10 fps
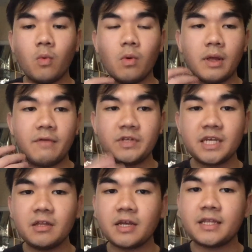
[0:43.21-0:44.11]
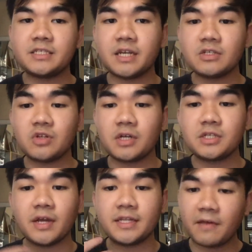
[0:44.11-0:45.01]
If we take a look at the share
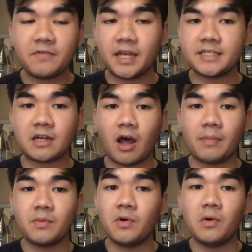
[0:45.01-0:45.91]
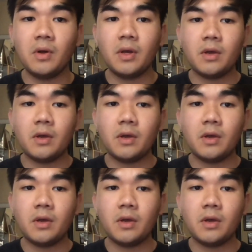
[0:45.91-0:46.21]
structure, it definitely isn't optimal.